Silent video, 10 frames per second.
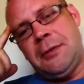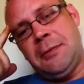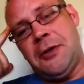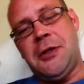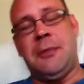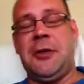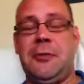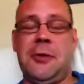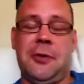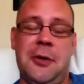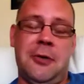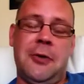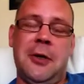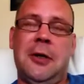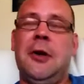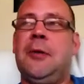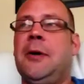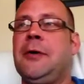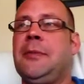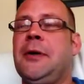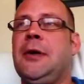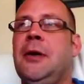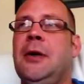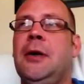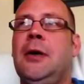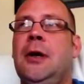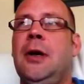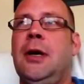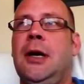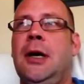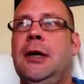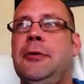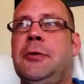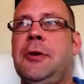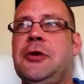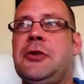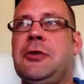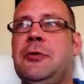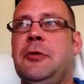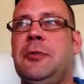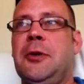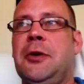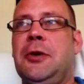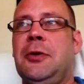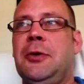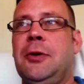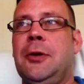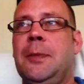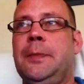Well, some of you will know quite a lot about me if you went to school with me, or